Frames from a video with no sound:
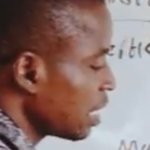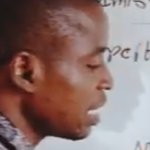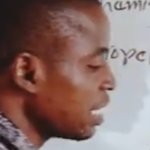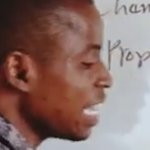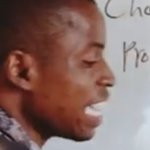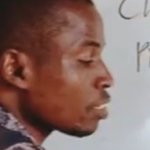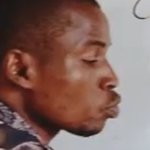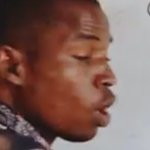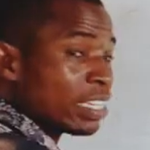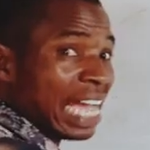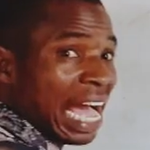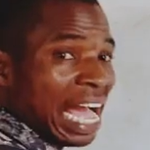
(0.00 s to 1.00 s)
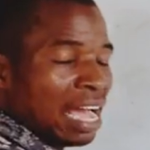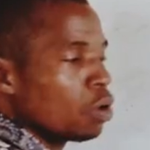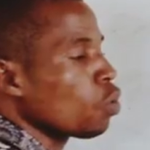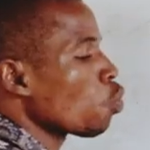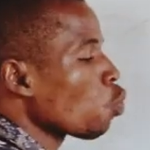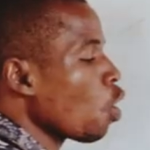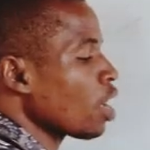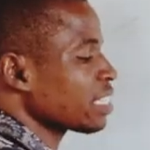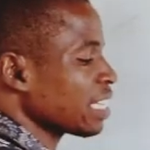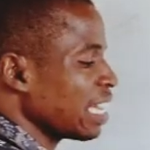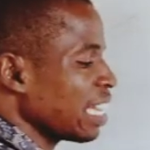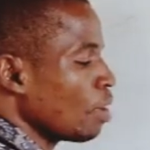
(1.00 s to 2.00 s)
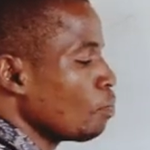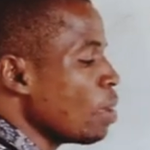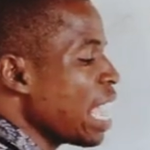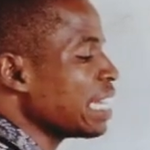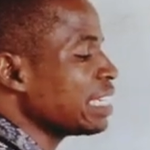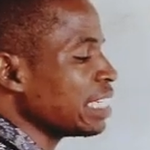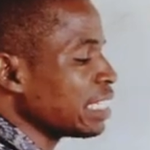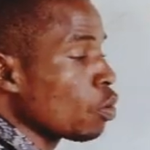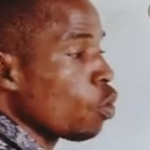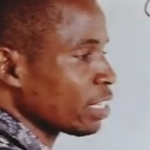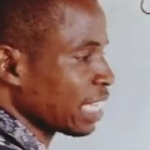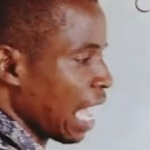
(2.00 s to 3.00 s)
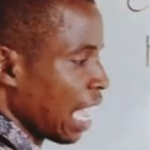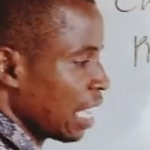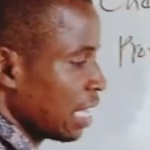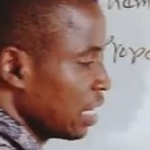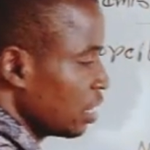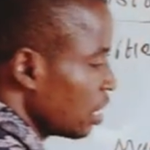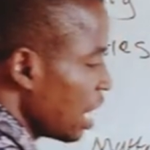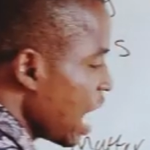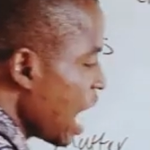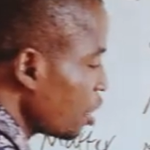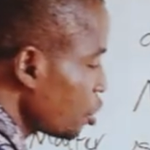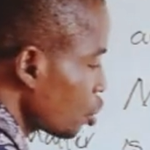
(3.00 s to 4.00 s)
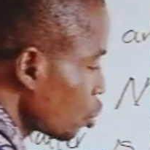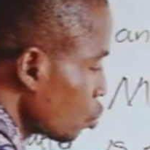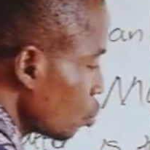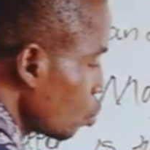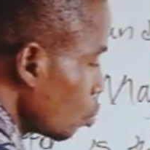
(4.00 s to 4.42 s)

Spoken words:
this water, what made the water? H2O.